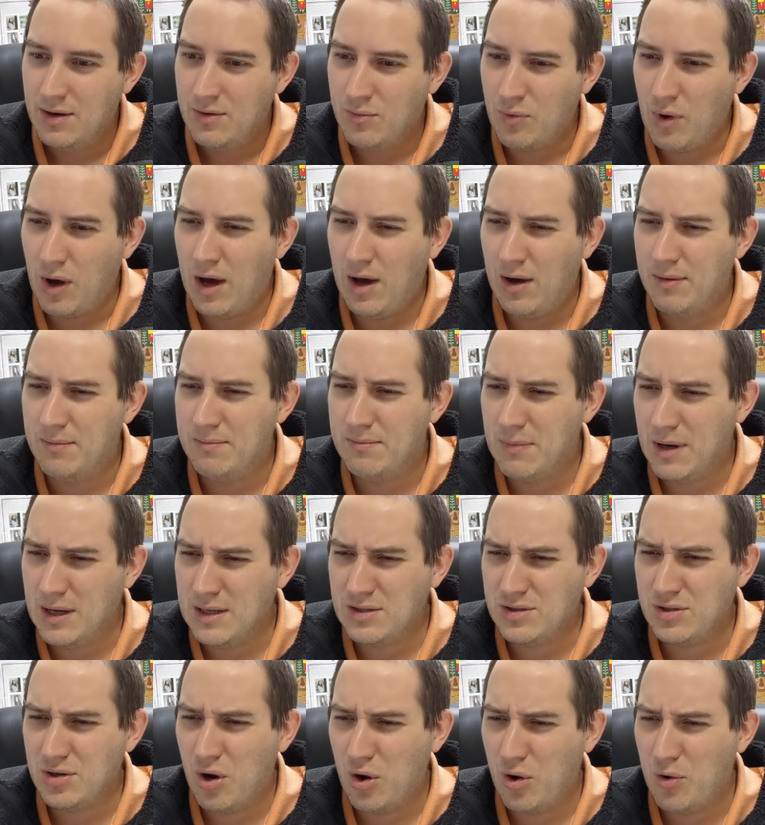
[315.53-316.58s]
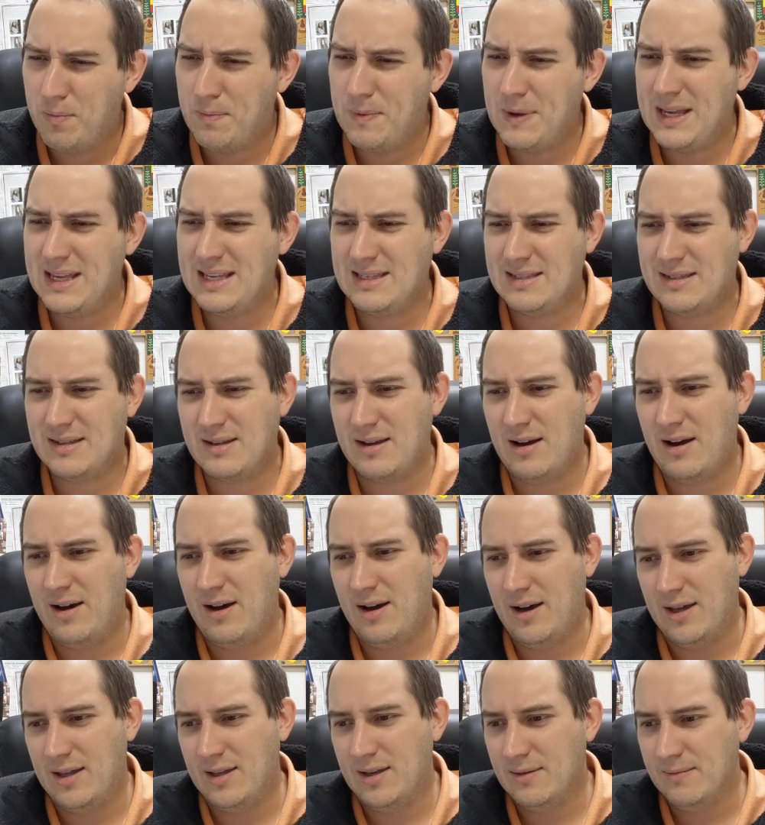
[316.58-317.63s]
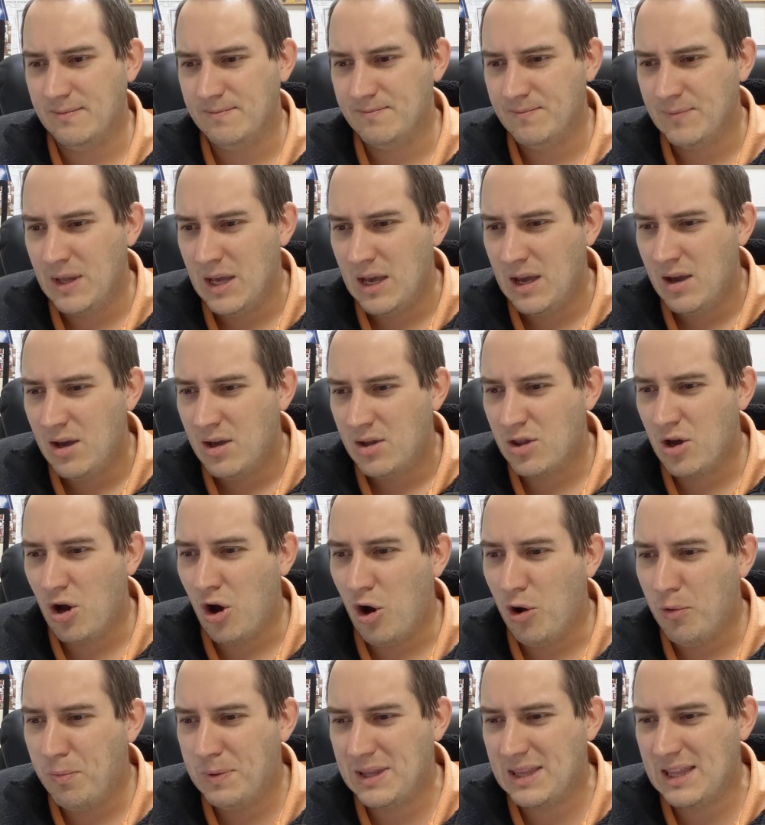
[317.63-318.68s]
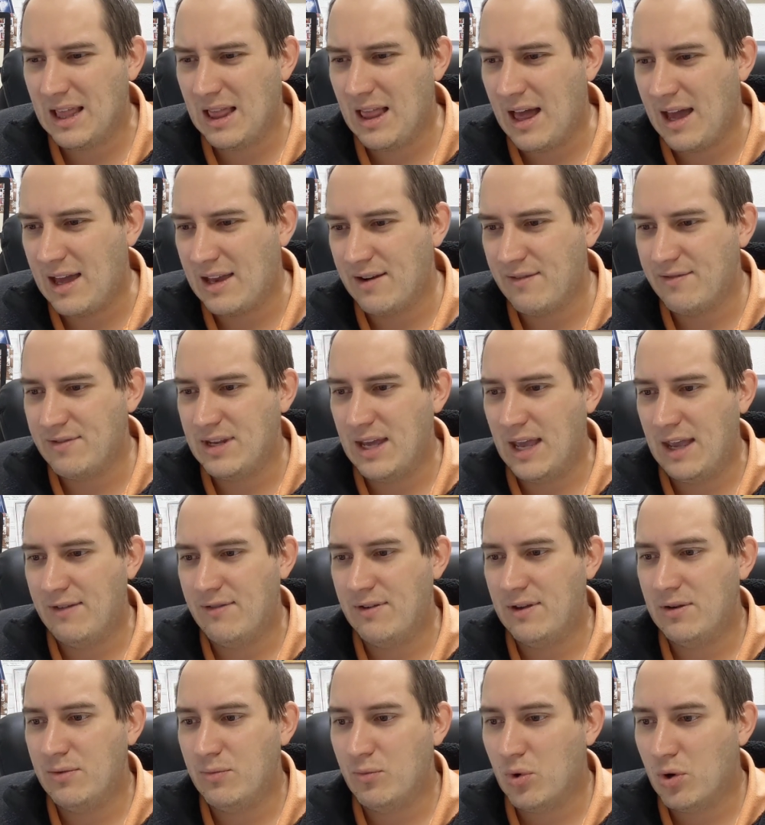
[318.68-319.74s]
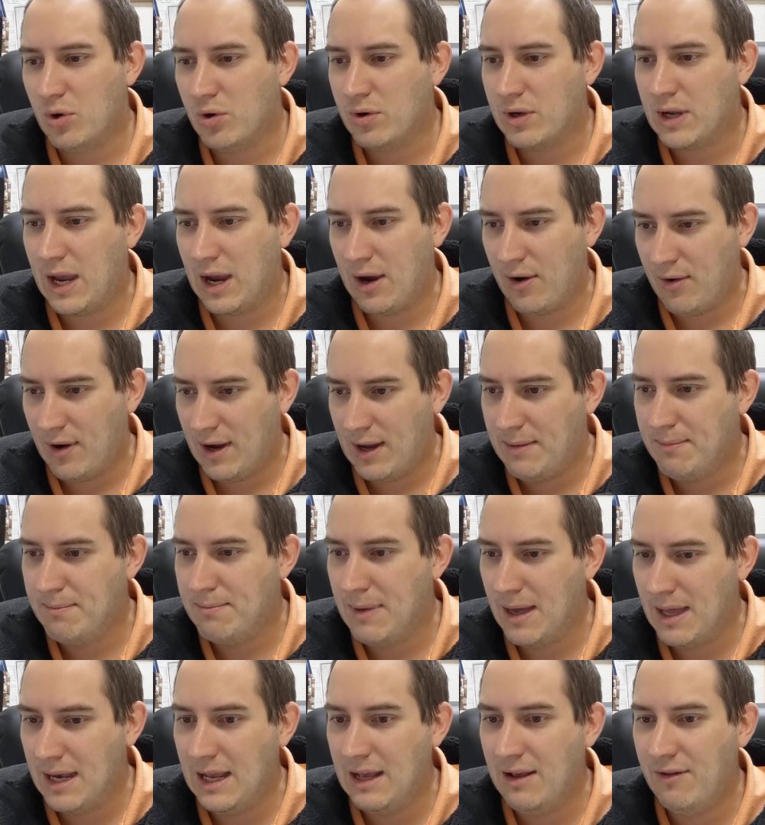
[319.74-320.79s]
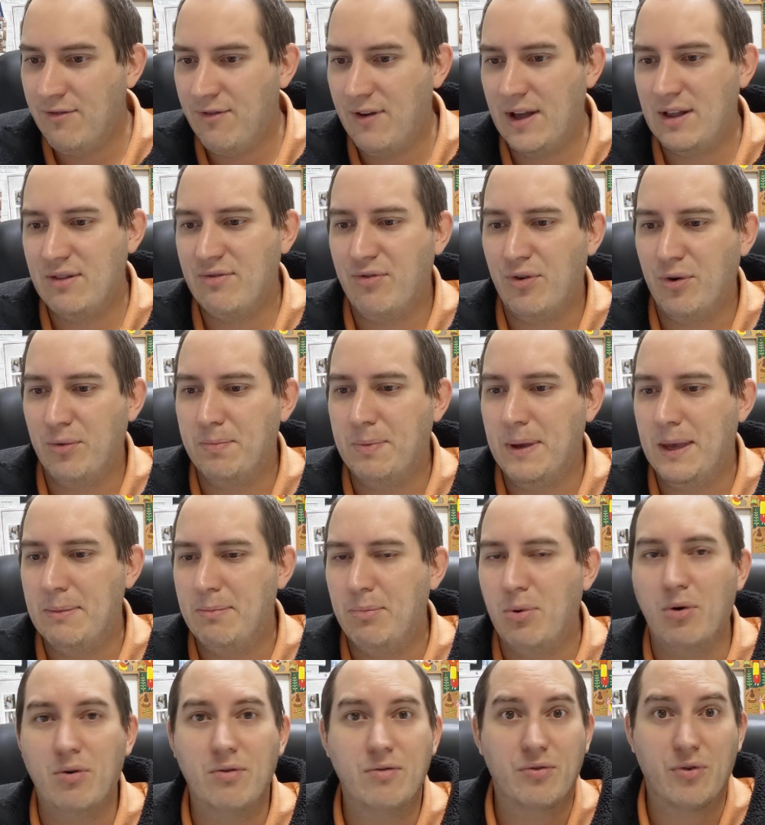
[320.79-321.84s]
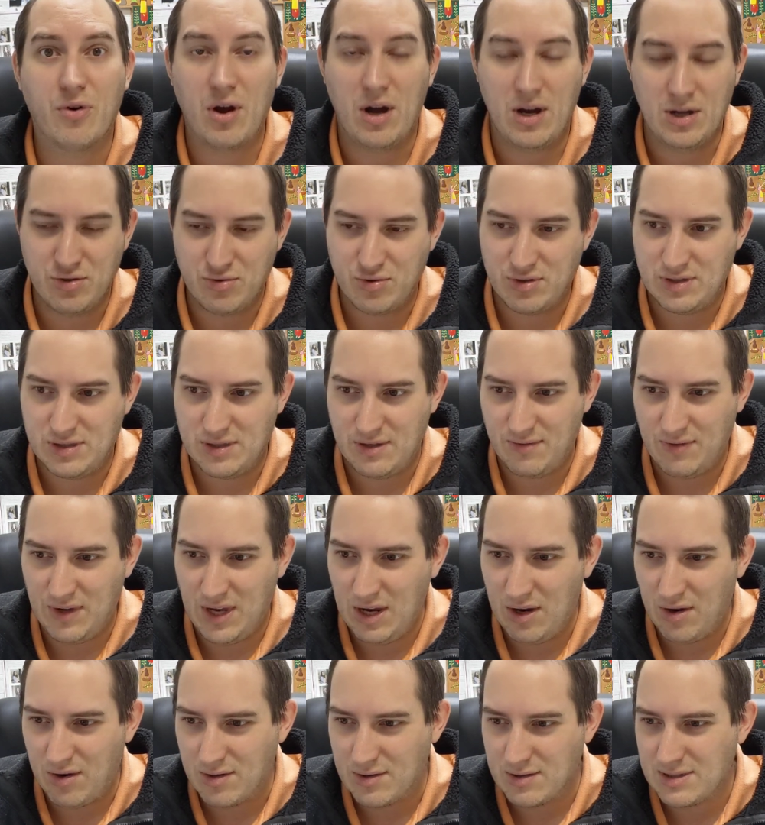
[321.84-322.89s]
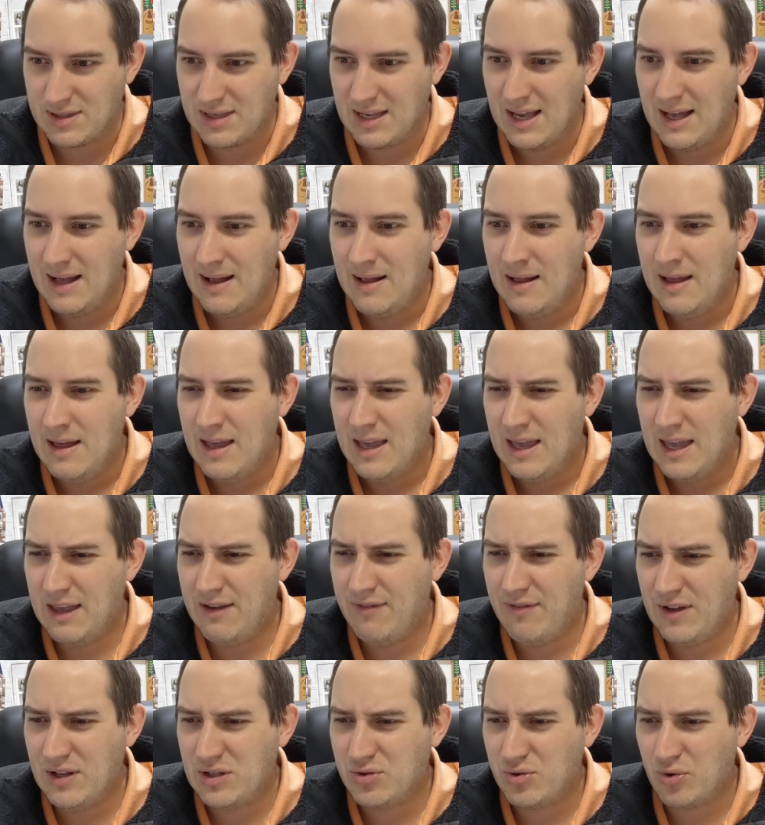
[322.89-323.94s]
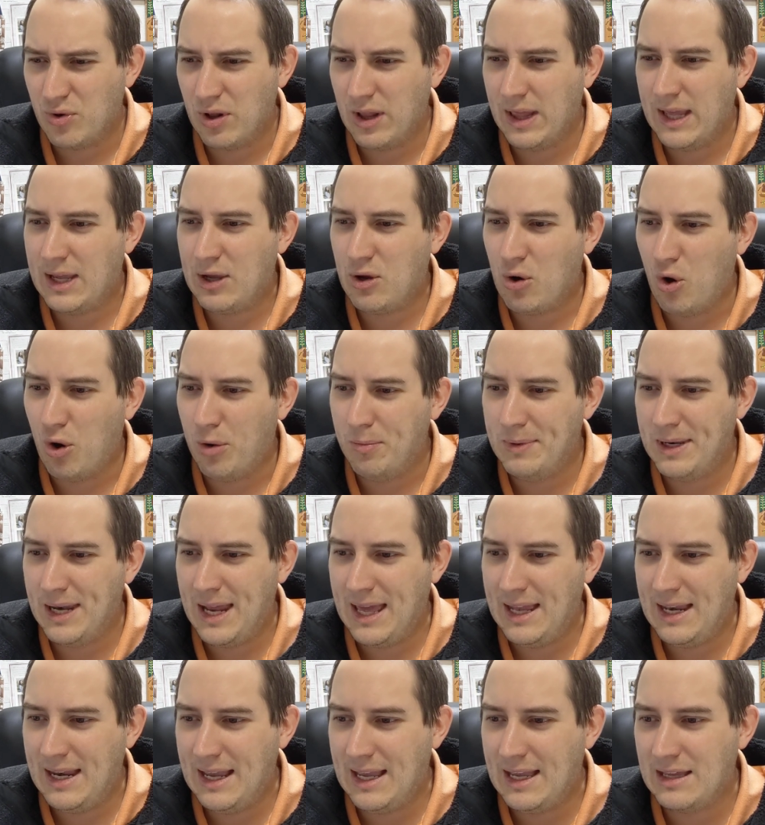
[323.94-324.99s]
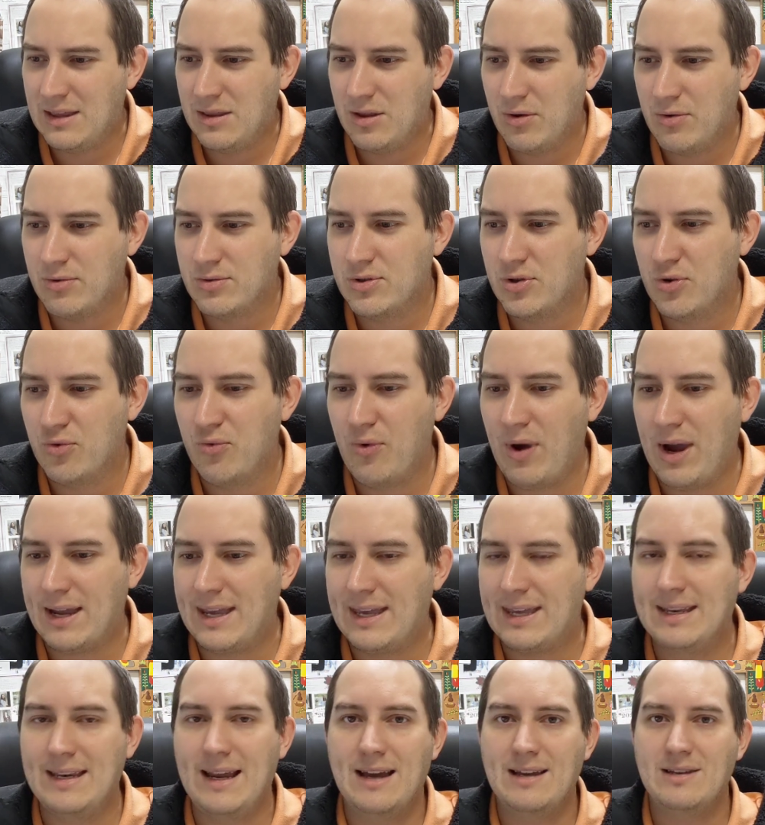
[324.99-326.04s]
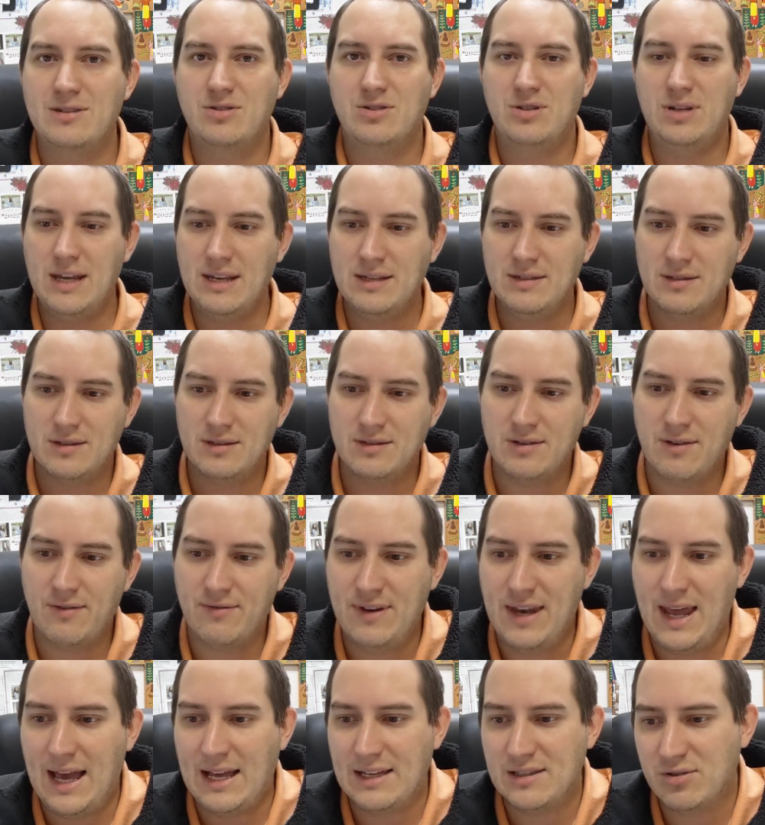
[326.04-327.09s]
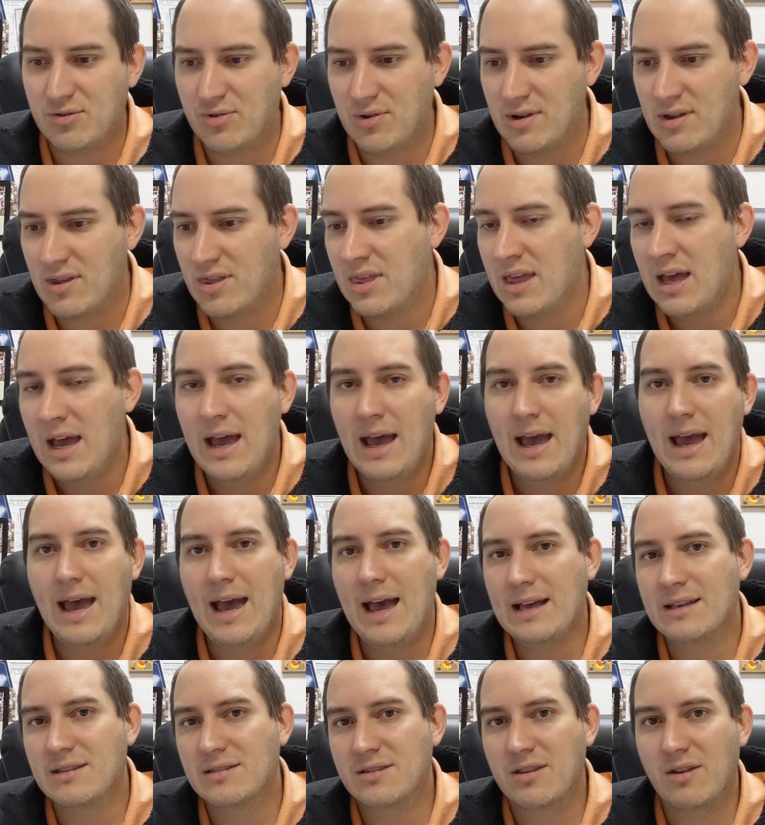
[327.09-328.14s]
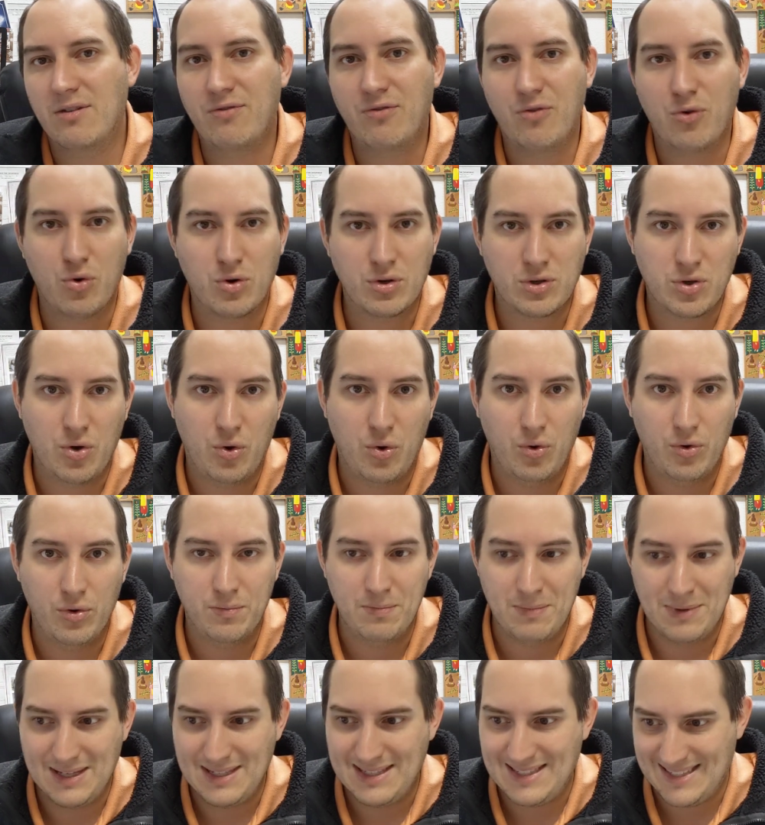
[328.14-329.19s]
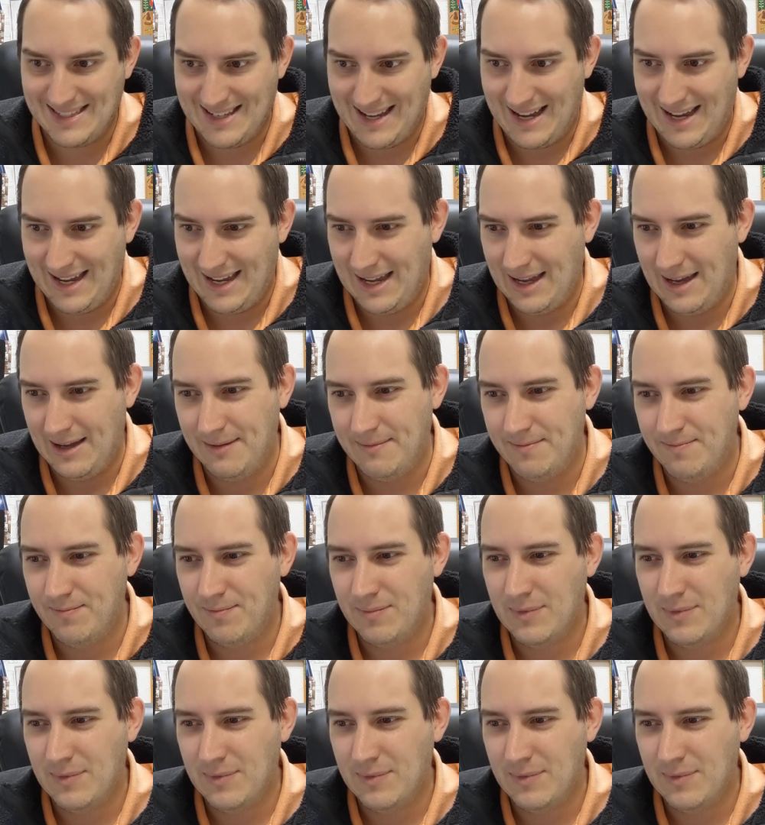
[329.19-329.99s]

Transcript: While much hope is gone, the hope in the line of David will carry many faithful people for hundreds of years, eventually culminating in those who recognize Jesus of Nazareth as the foretold Messiah.